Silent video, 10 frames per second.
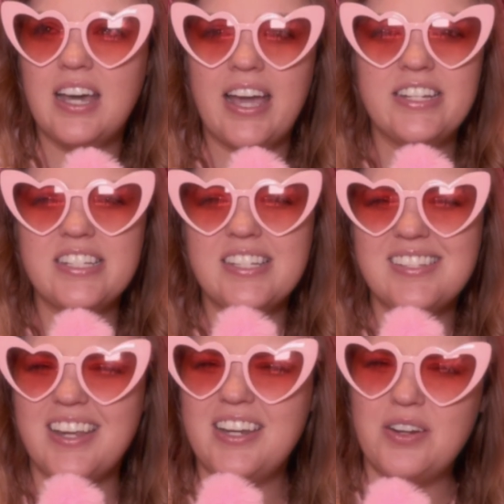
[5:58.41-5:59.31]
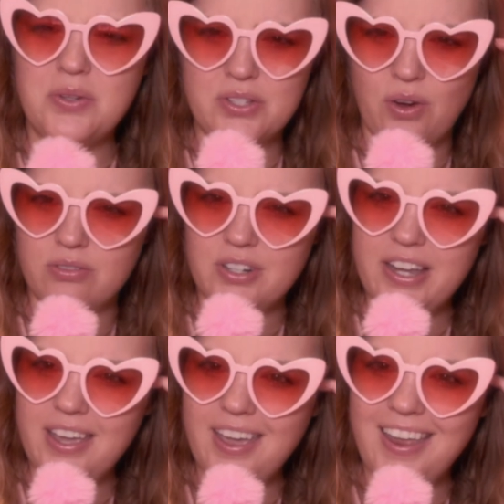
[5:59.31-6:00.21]
I just decided I was over
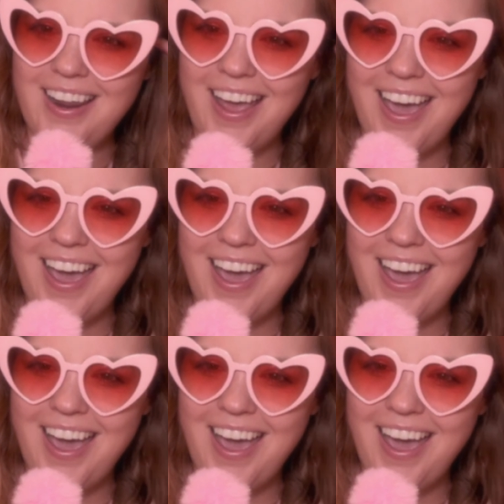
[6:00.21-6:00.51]
it and